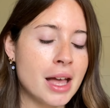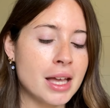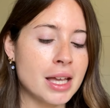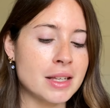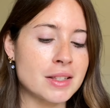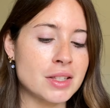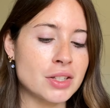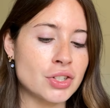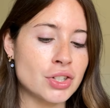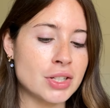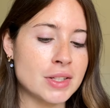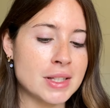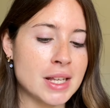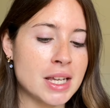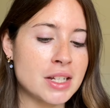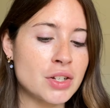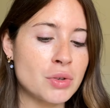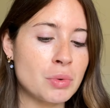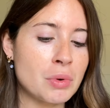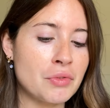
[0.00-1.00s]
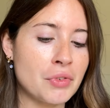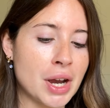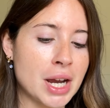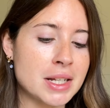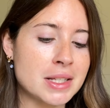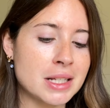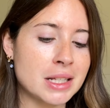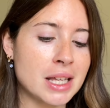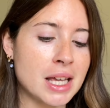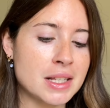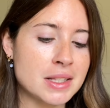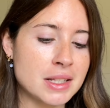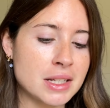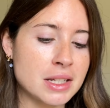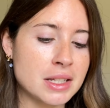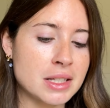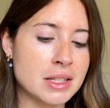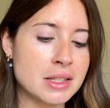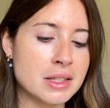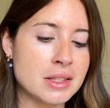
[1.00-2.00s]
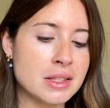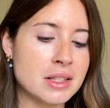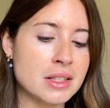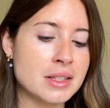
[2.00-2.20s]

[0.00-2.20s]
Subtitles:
It's the Shiseido Revitaliscence